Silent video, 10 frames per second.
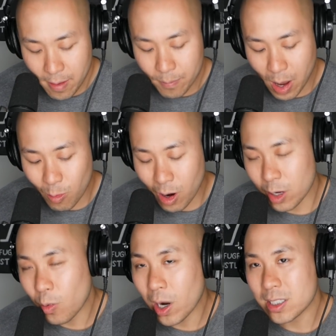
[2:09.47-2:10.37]
But I want you
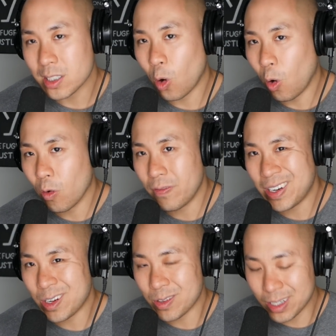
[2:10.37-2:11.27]
to watch this whole
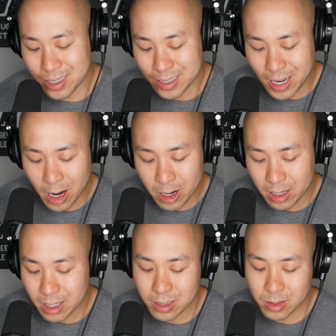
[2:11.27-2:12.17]
video in its entirety
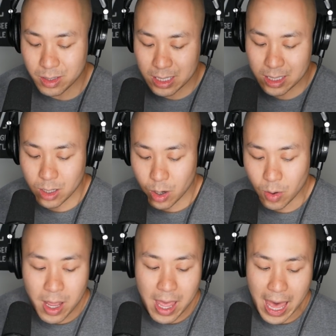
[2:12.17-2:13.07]
because you need to know
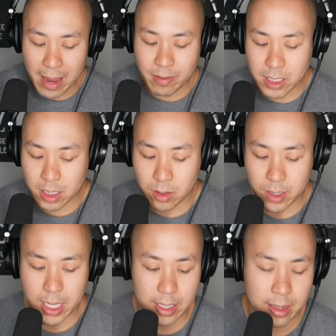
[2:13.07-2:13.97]
every single
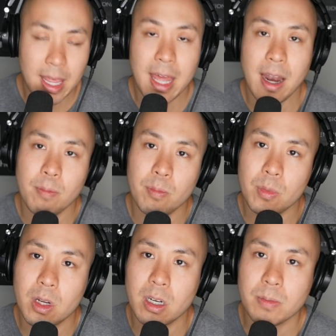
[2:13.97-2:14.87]
thing that I'm
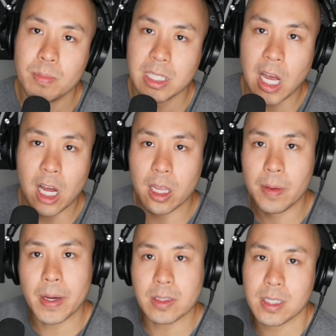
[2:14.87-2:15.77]
going to be talking
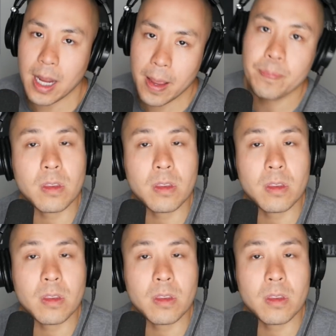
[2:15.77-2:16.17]
about today.